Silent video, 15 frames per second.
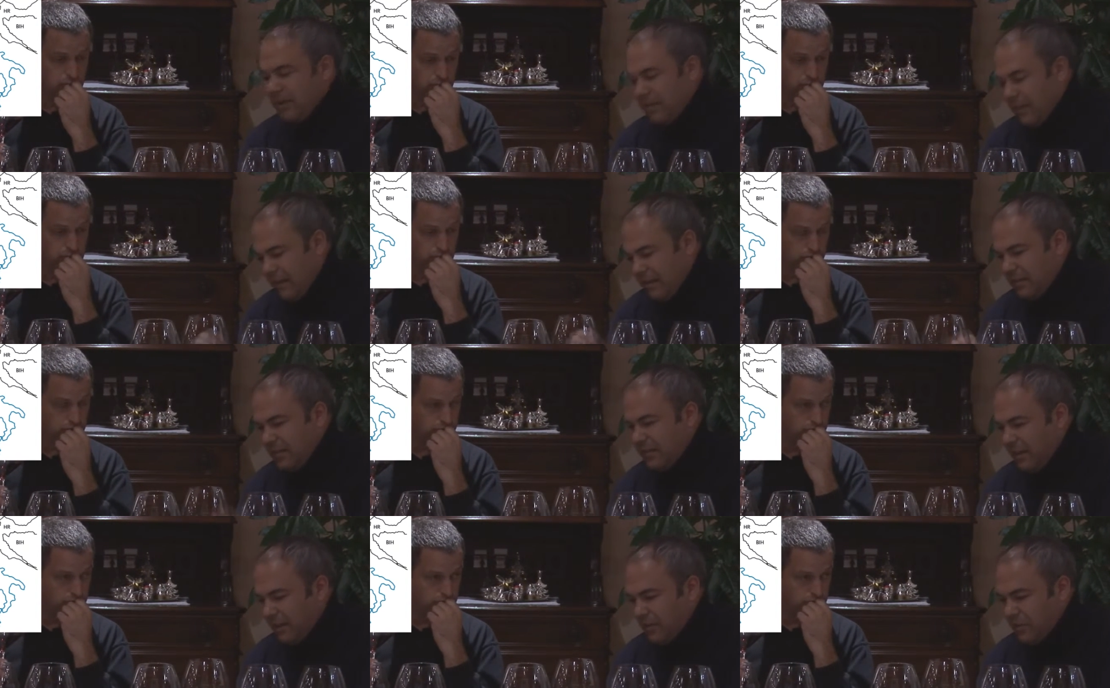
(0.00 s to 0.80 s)
Speaker 1: and,
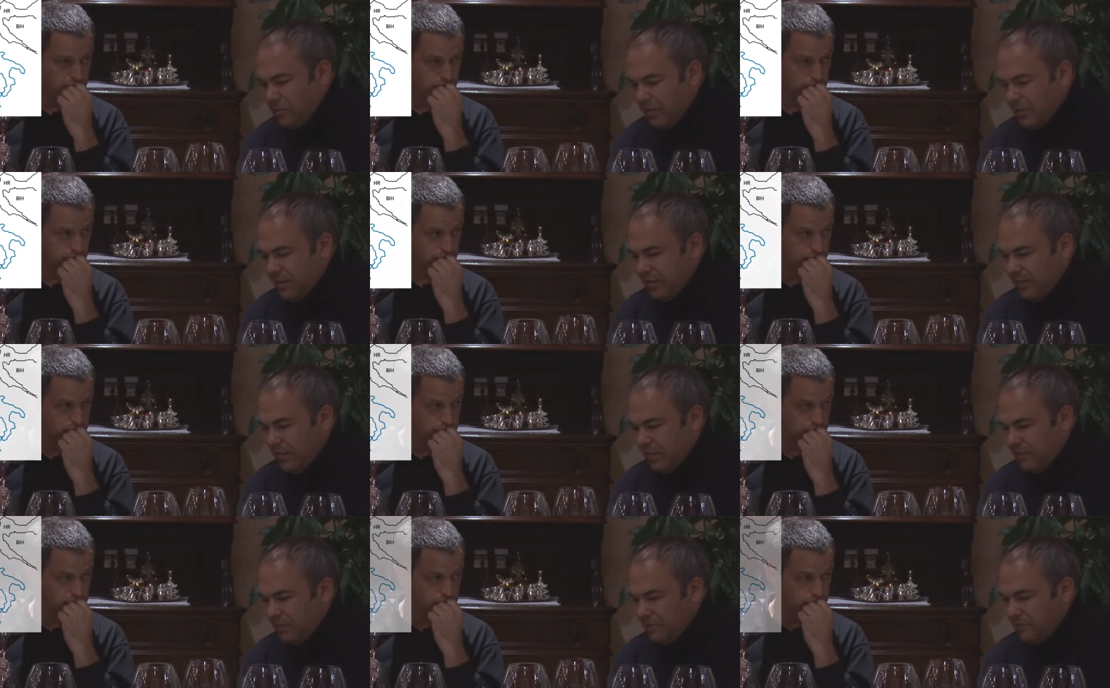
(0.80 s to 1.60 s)
and a little
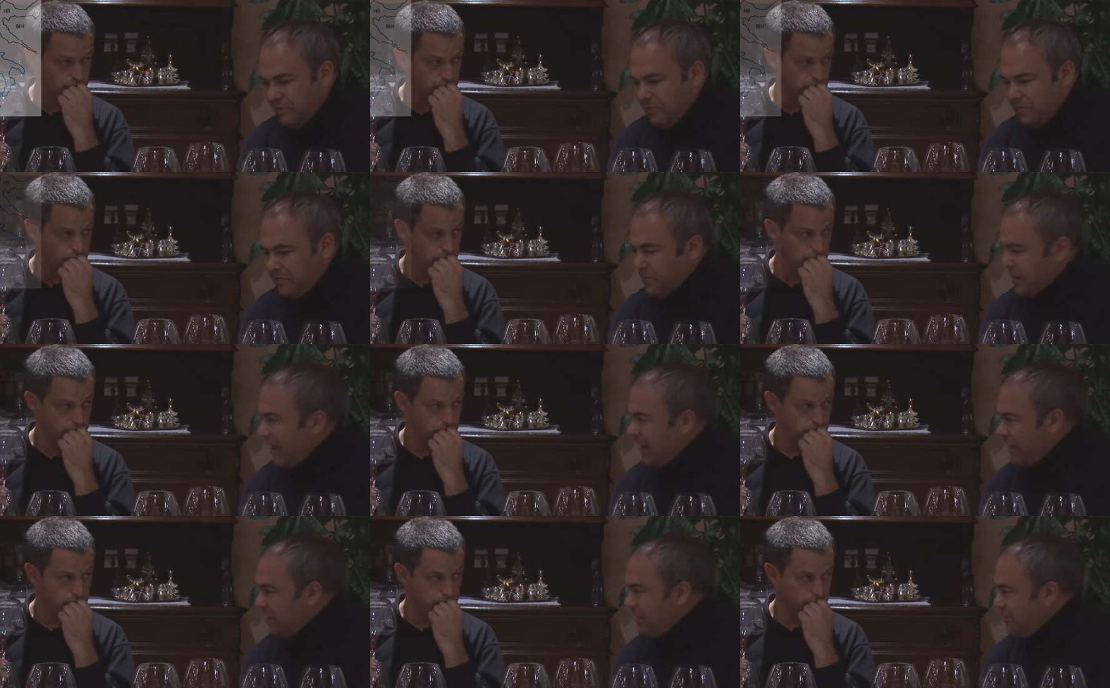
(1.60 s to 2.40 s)
bit of
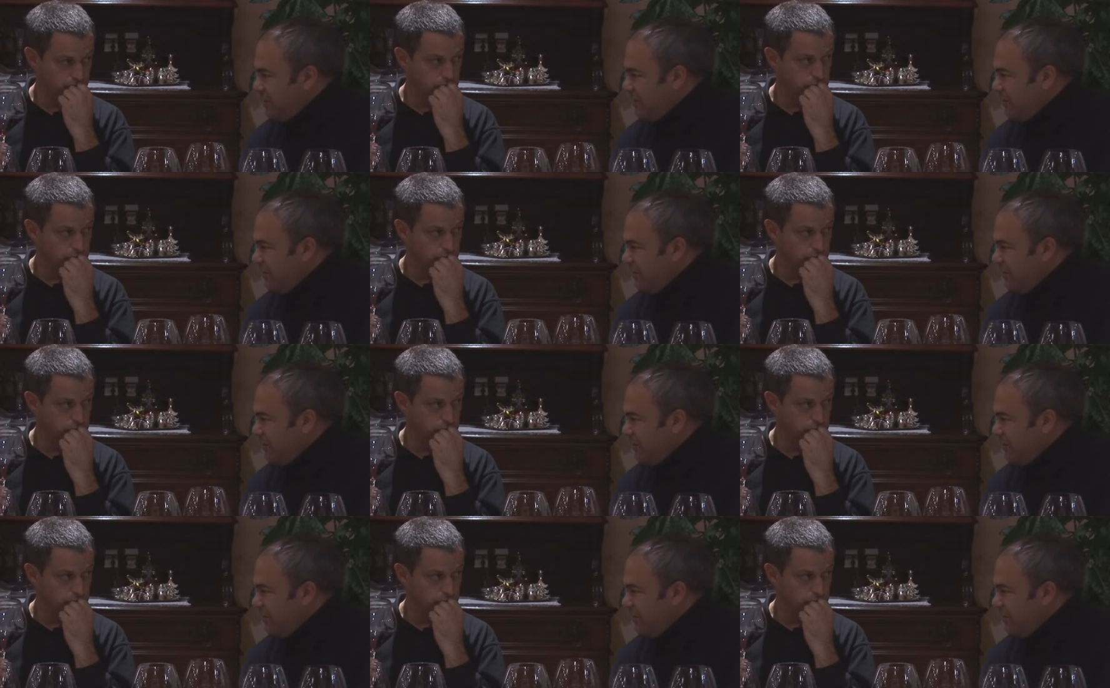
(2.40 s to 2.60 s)
tar.